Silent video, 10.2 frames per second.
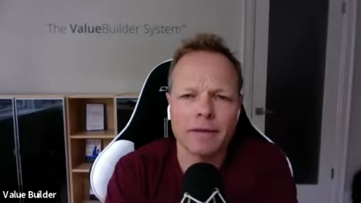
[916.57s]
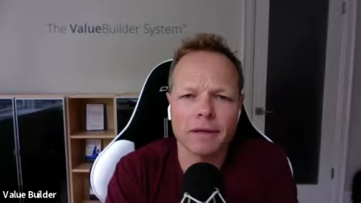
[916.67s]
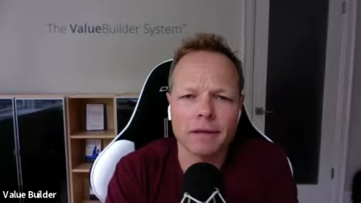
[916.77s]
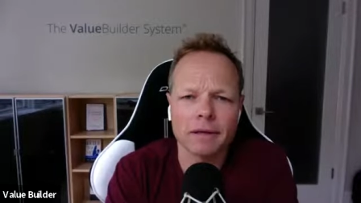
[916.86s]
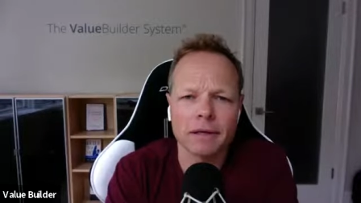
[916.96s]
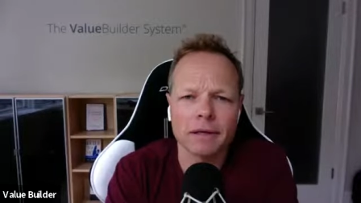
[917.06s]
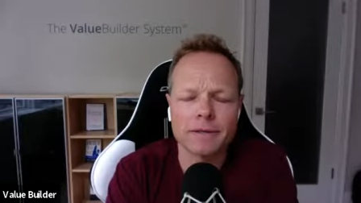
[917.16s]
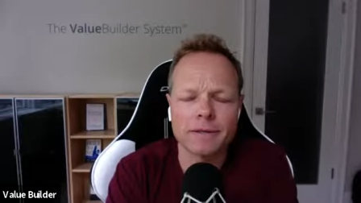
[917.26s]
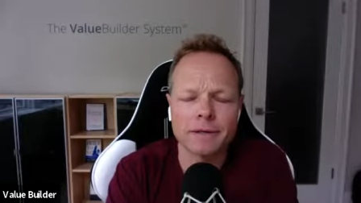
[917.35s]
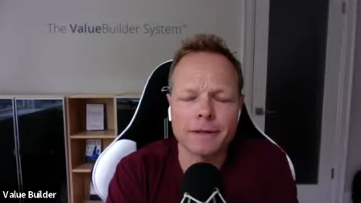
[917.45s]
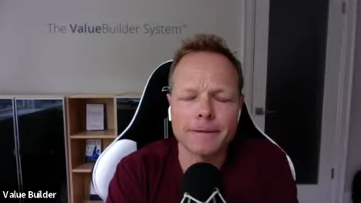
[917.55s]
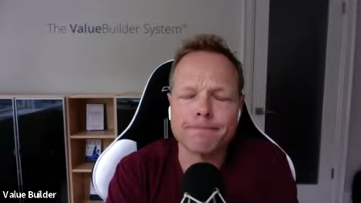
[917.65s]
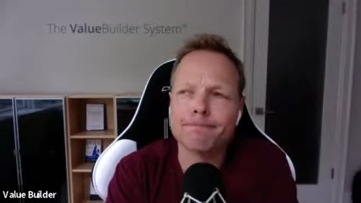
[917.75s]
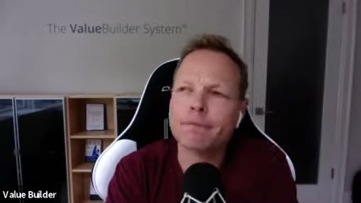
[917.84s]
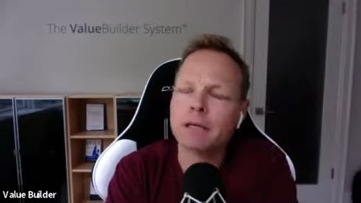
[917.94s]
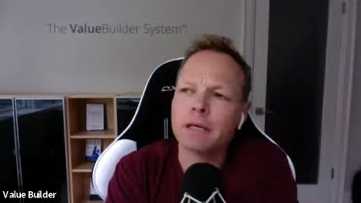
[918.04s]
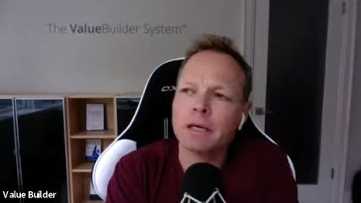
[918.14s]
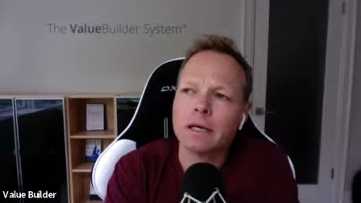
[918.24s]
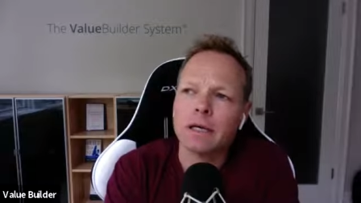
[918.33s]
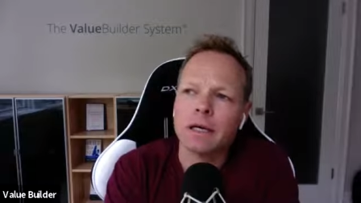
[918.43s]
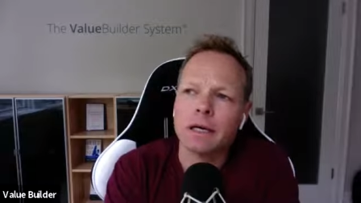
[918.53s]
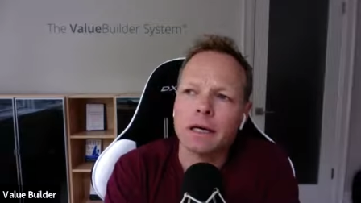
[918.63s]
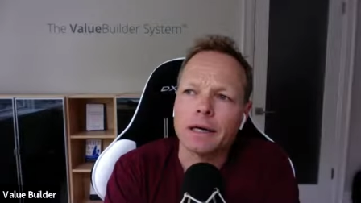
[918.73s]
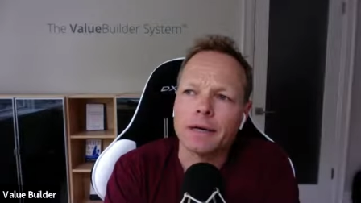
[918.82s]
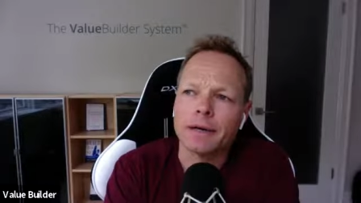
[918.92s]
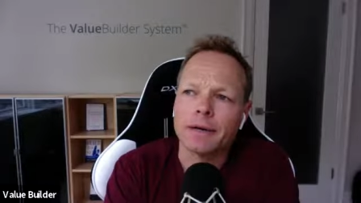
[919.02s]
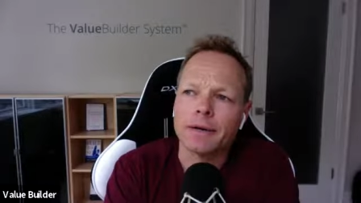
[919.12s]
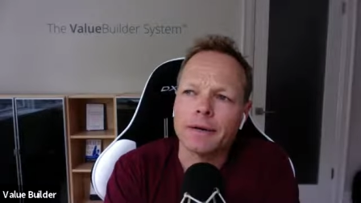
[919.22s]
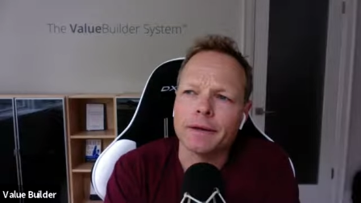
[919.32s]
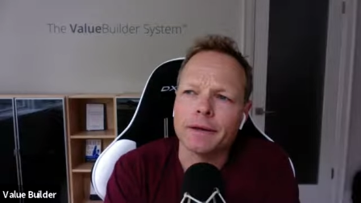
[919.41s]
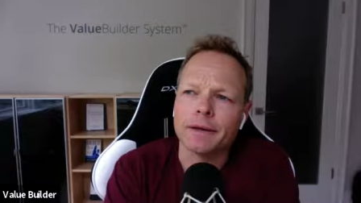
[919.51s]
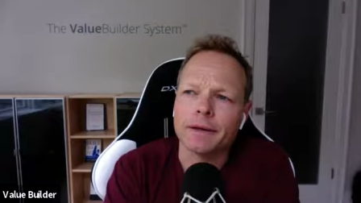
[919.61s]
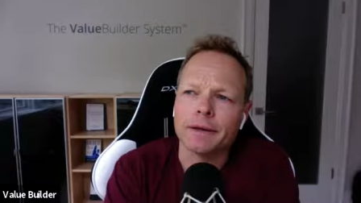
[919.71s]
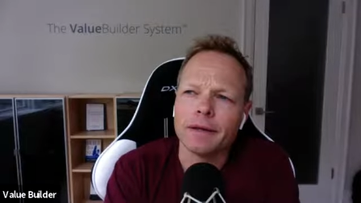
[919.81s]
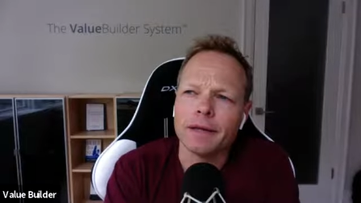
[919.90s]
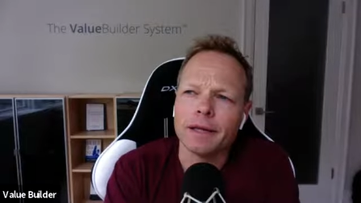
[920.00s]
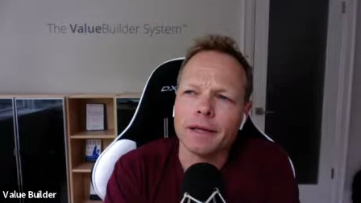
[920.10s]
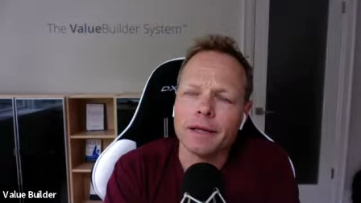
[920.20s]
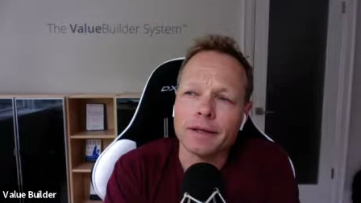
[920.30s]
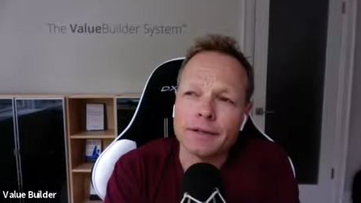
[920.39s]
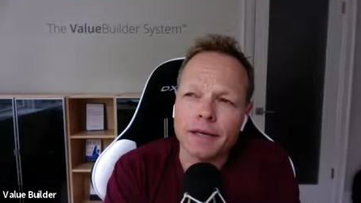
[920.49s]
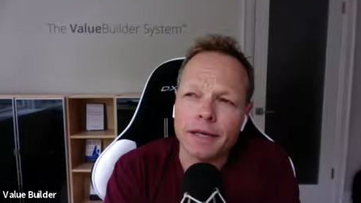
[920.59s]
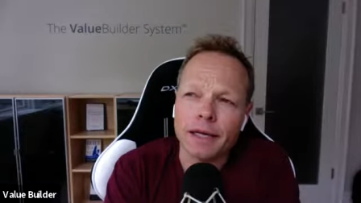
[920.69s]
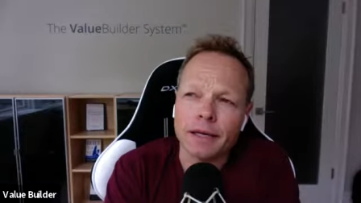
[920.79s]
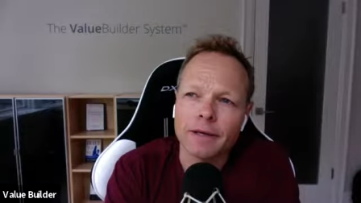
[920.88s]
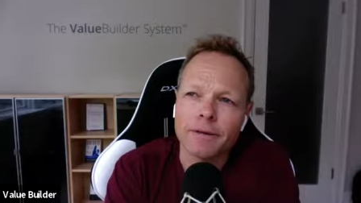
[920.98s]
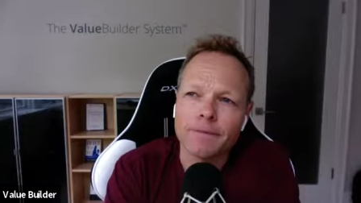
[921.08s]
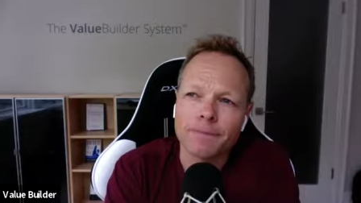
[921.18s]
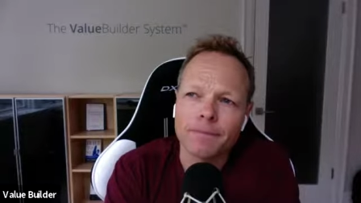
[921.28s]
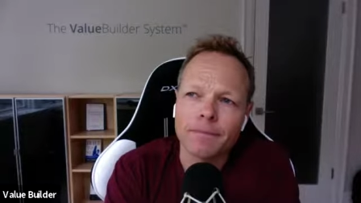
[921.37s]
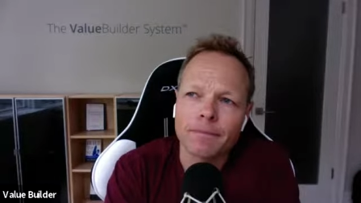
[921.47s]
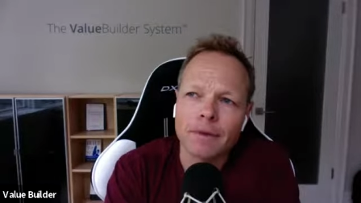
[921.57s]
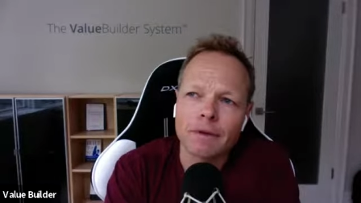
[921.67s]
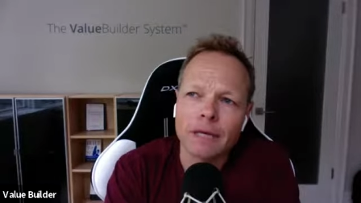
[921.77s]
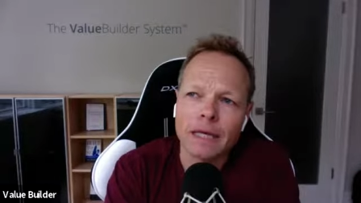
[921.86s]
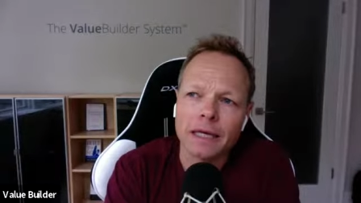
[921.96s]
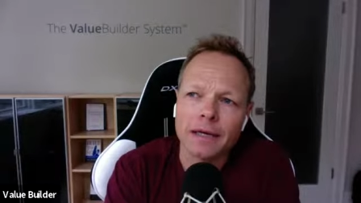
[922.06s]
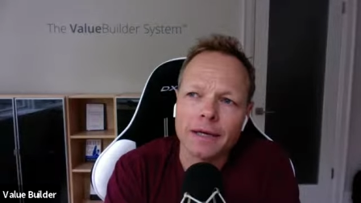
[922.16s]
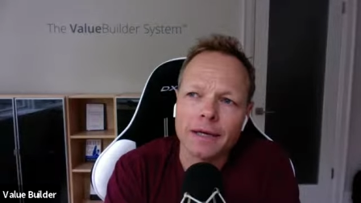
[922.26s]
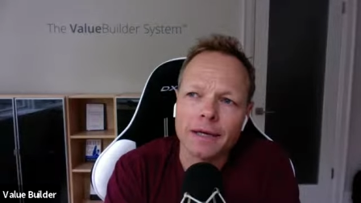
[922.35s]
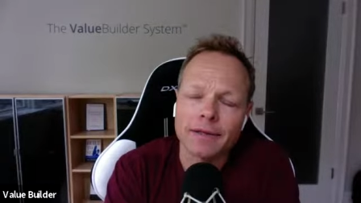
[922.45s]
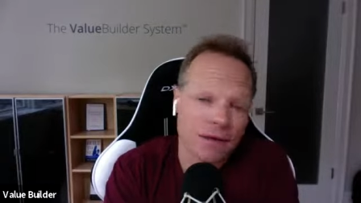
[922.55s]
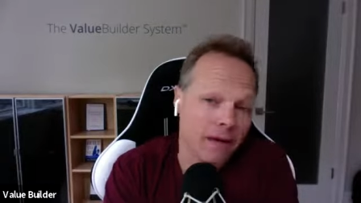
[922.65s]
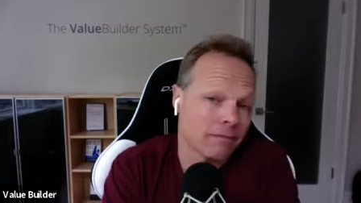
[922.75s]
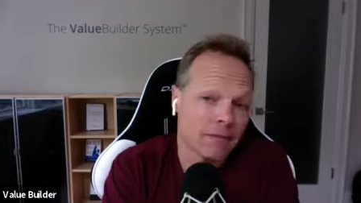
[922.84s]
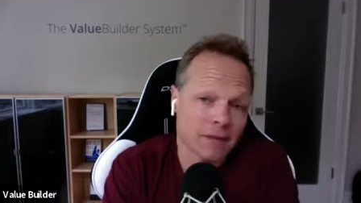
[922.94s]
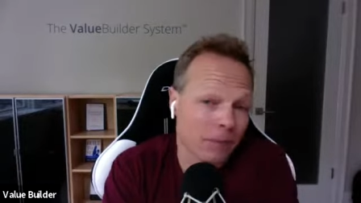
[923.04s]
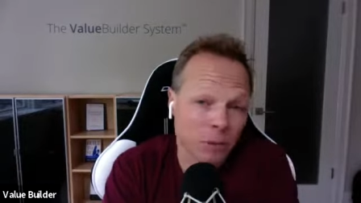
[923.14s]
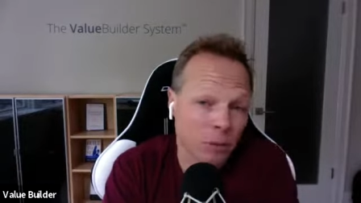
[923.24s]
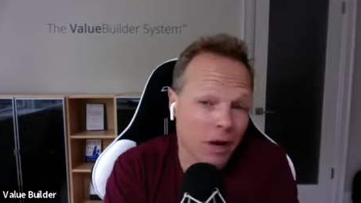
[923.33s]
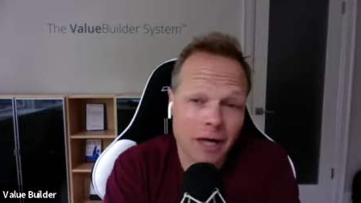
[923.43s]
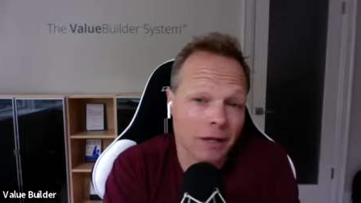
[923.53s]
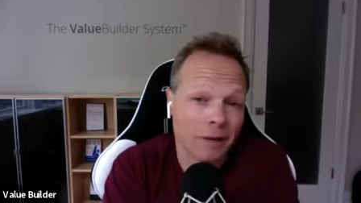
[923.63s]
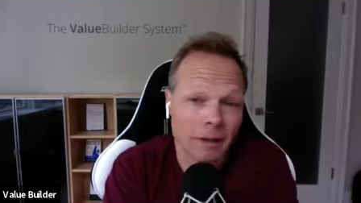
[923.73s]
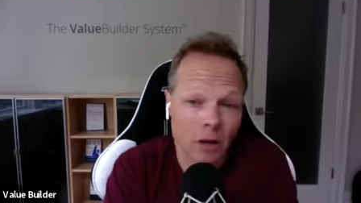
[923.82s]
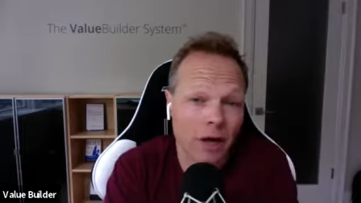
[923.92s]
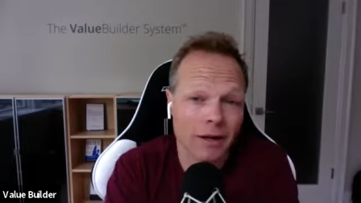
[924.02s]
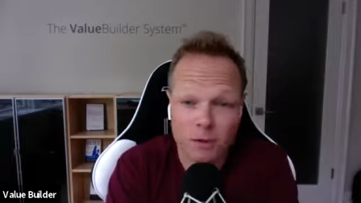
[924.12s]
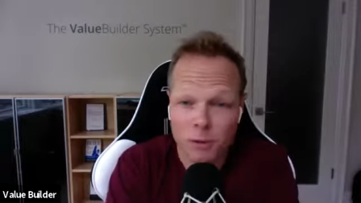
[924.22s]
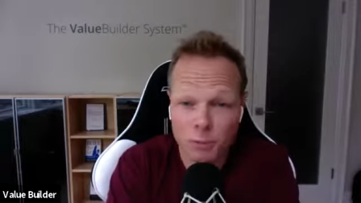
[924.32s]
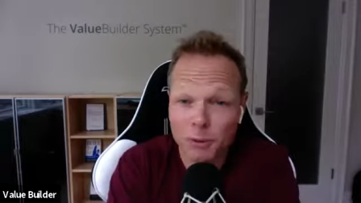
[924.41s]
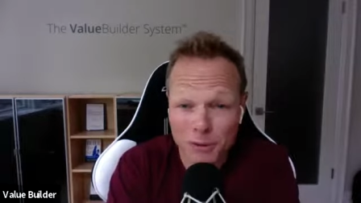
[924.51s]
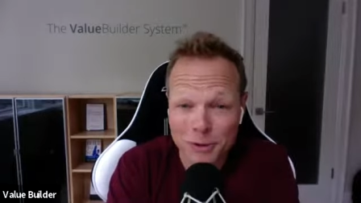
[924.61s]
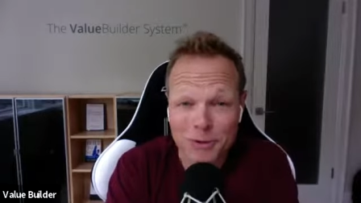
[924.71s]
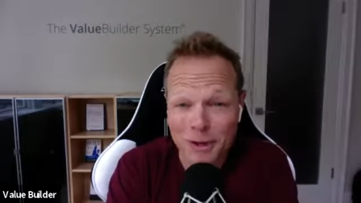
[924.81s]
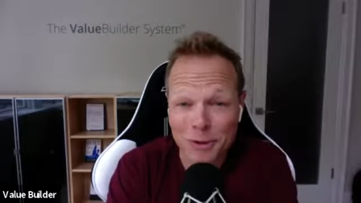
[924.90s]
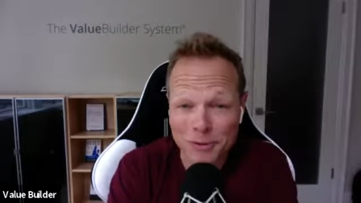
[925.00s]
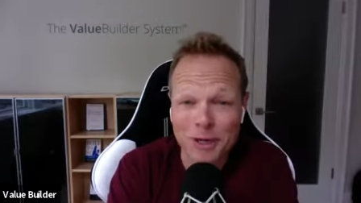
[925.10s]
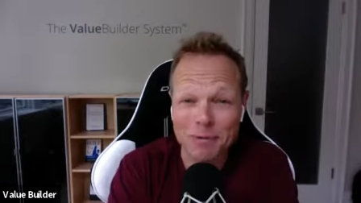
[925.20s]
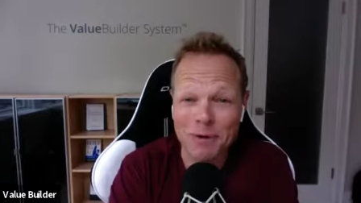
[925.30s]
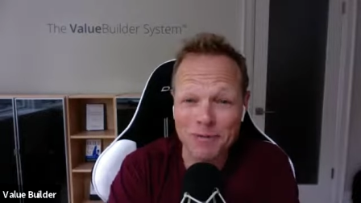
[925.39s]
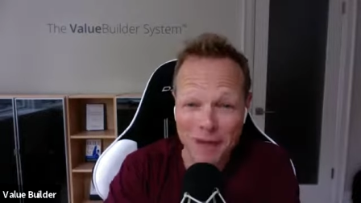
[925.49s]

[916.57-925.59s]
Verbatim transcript: I think it's. Um, uh, it is a uh, it's not a, something we talk about a lot as entrepreneurs. Yeah, right? We always talk yeah.